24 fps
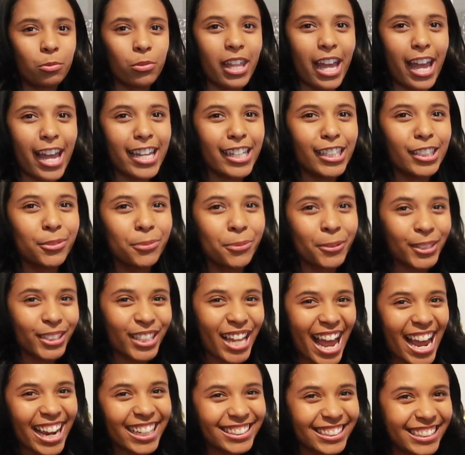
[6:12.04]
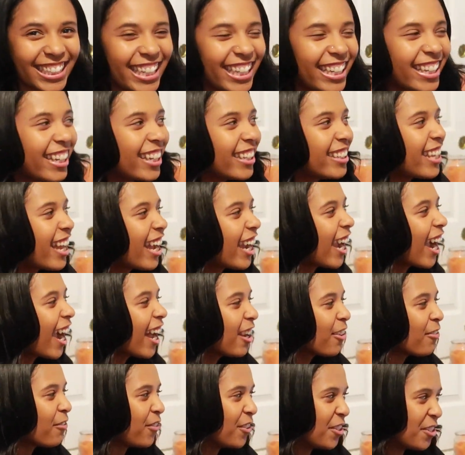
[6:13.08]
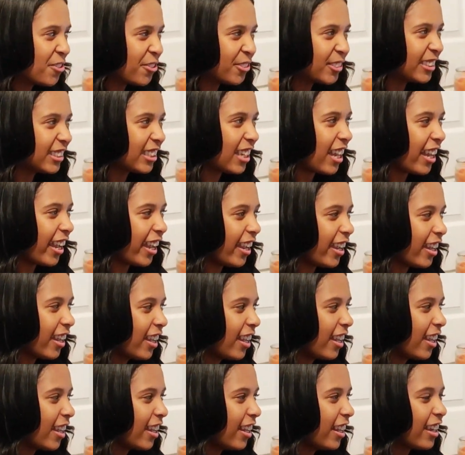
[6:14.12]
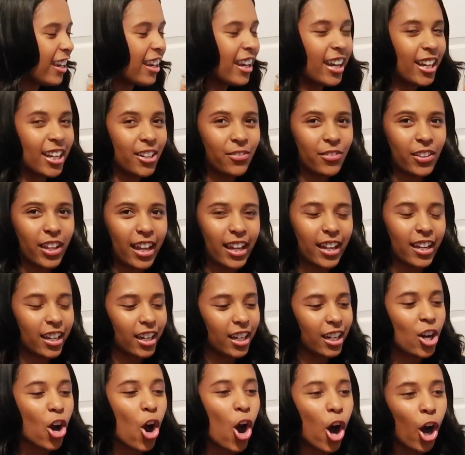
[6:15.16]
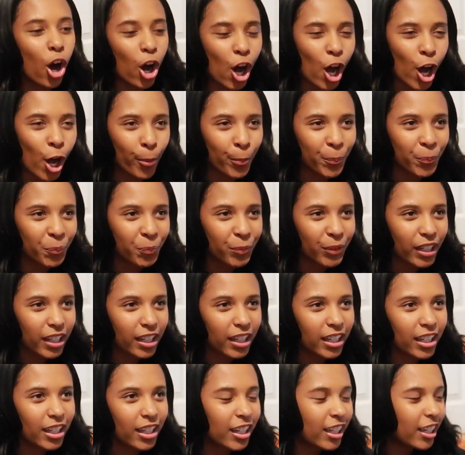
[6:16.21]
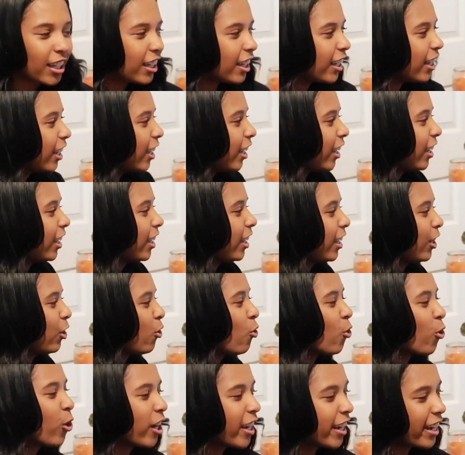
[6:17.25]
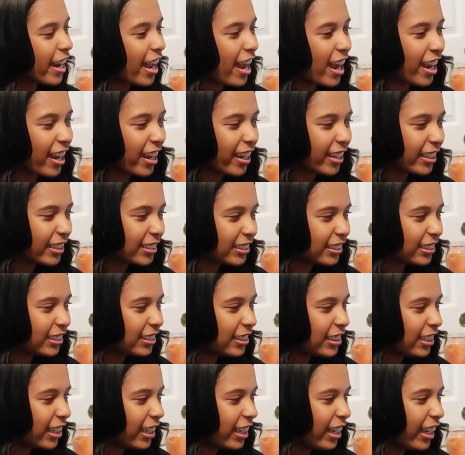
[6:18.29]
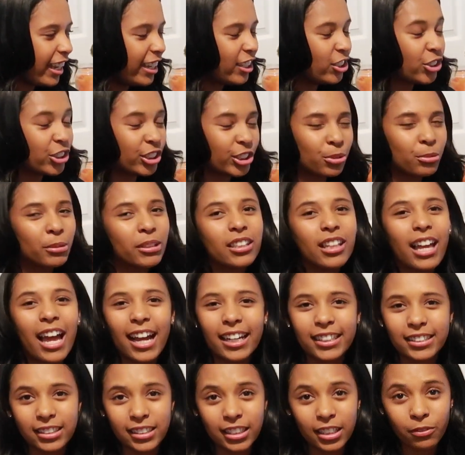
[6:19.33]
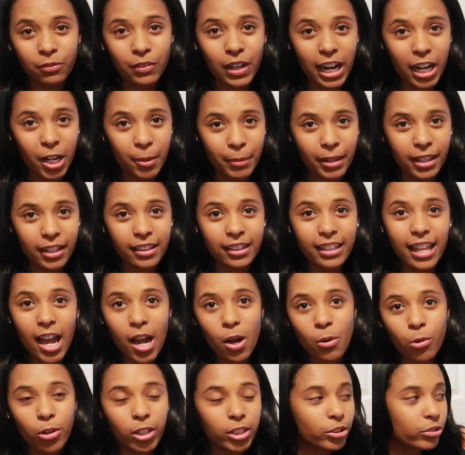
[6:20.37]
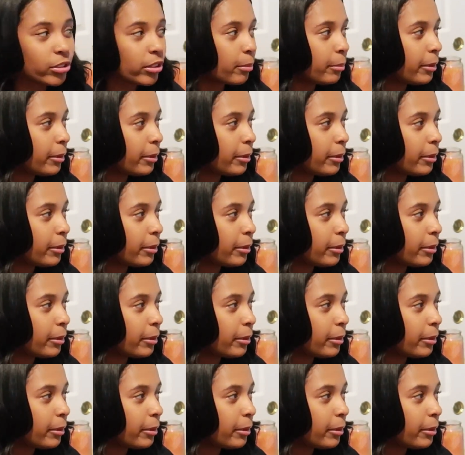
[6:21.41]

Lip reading: that is relaxing and that kind of feels like a calm, organized, and just relaxing environment. That works for